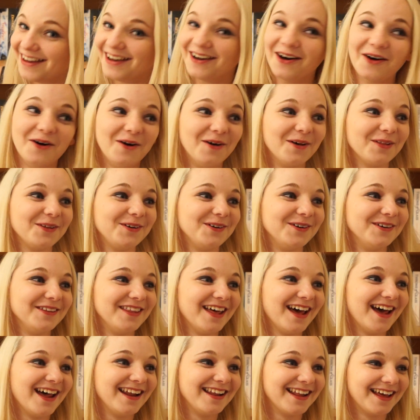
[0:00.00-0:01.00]
all through
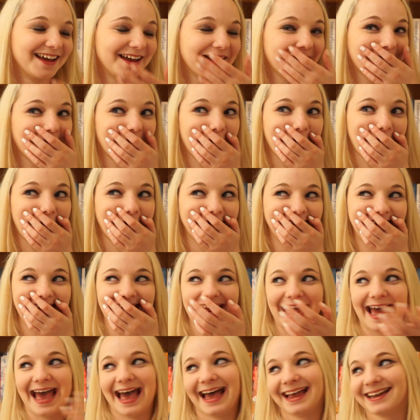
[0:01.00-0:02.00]
that, like, oh my
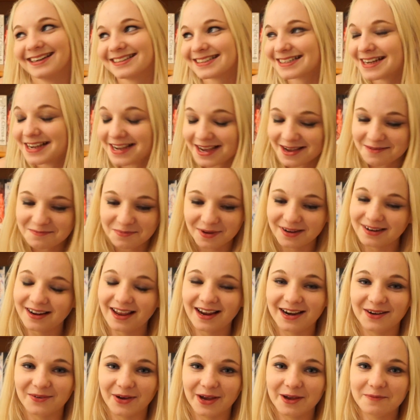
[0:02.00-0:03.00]
god. But
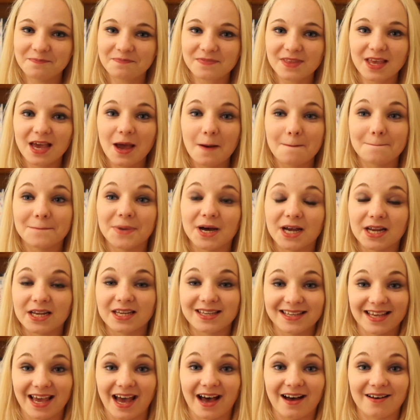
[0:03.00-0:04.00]
anyway, but
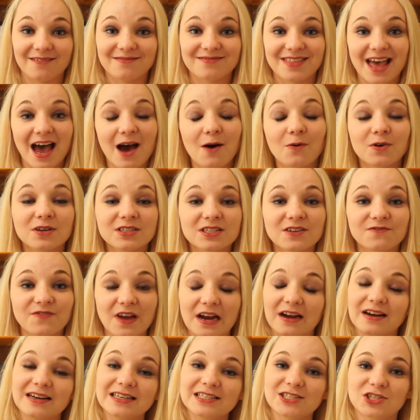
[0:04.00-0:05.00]
yeah, that was a
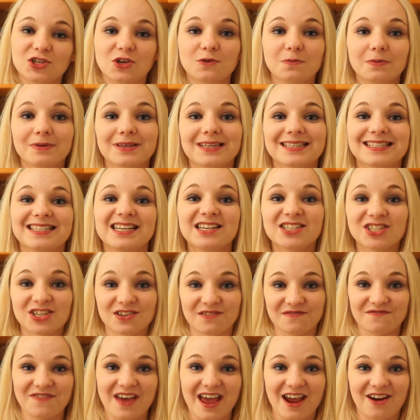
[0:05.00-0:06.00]
very stupid decision,
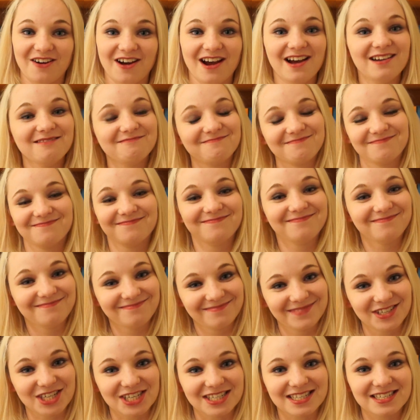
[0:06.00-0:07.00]
Feyre.
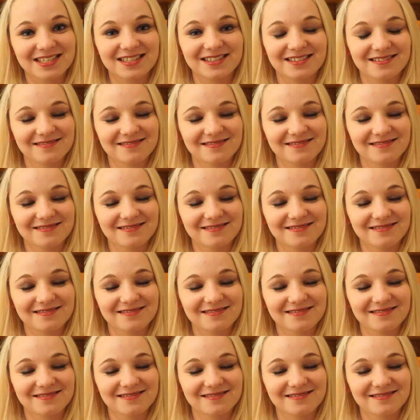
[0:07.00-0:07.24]
Just